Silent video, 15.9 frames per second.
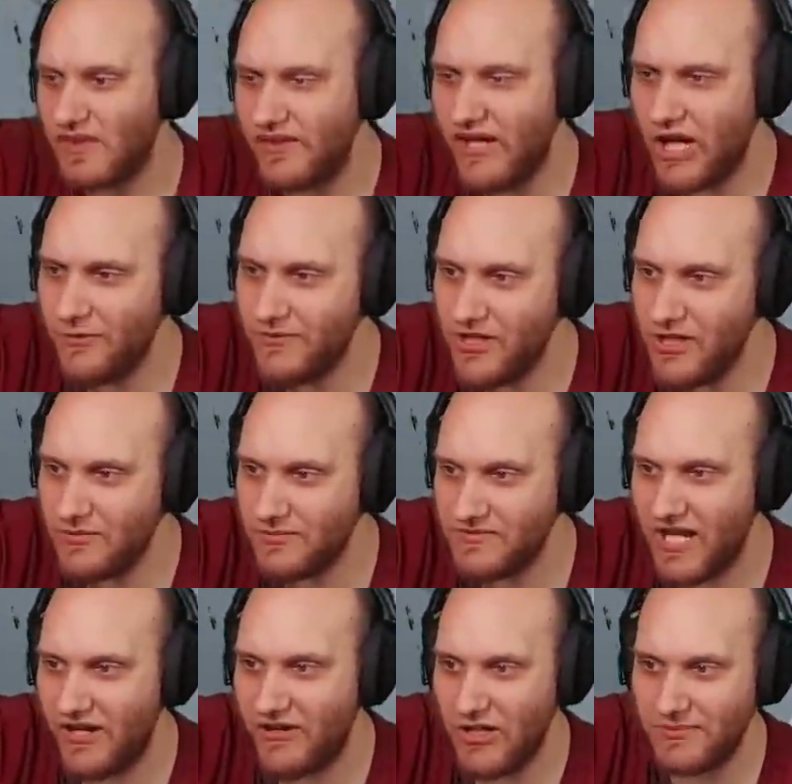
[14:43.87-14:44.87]
you're
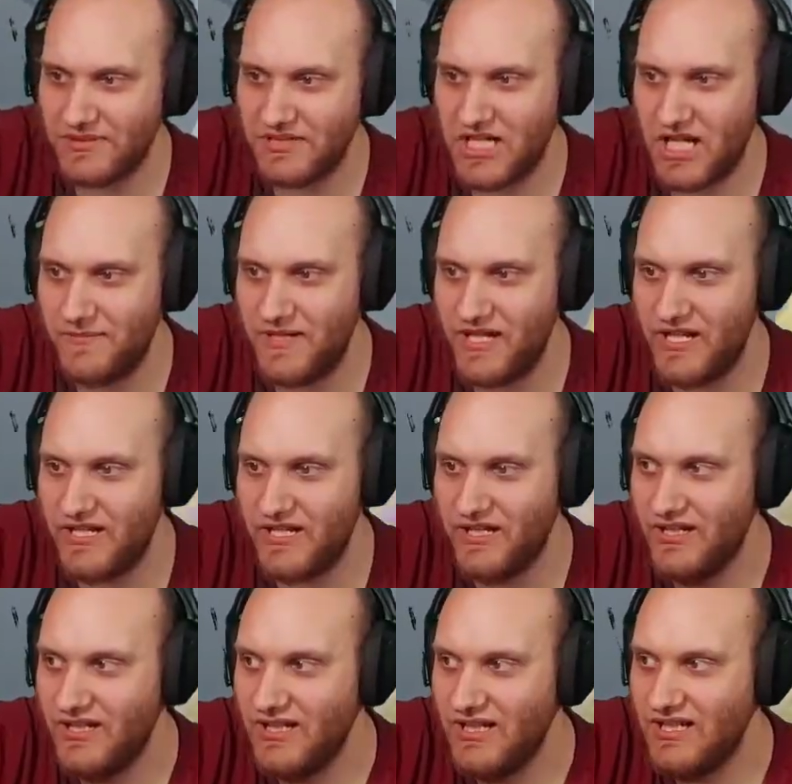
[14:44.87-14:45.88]
able to come in,
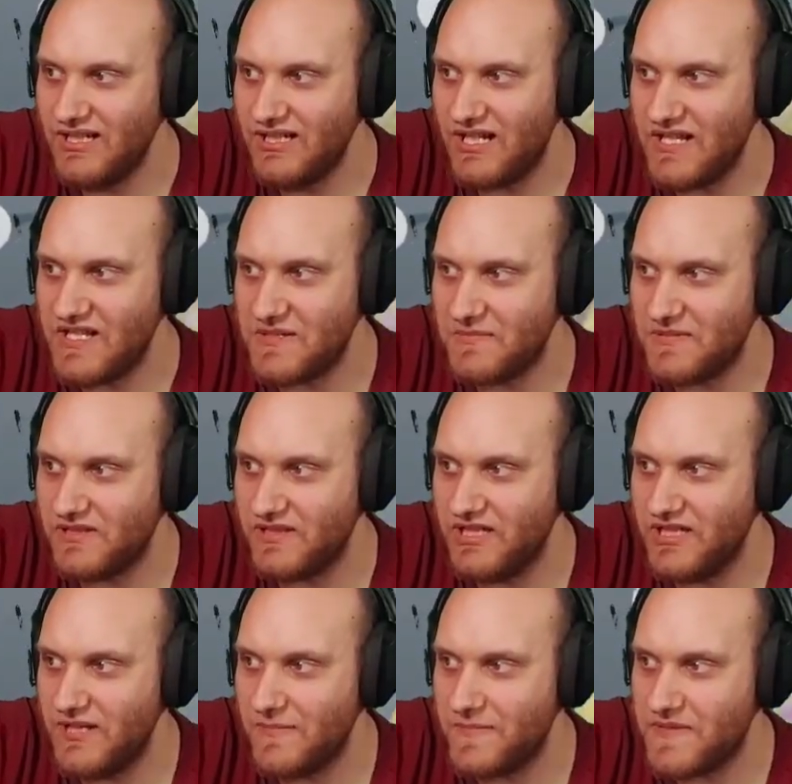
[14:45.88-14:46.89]
get some
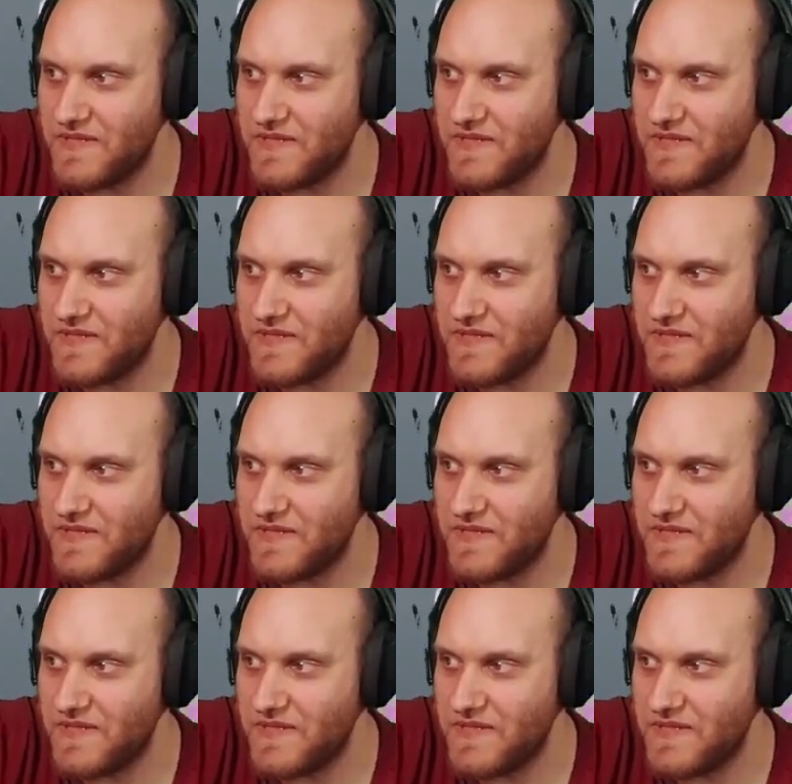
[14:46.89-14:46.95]
cleanups.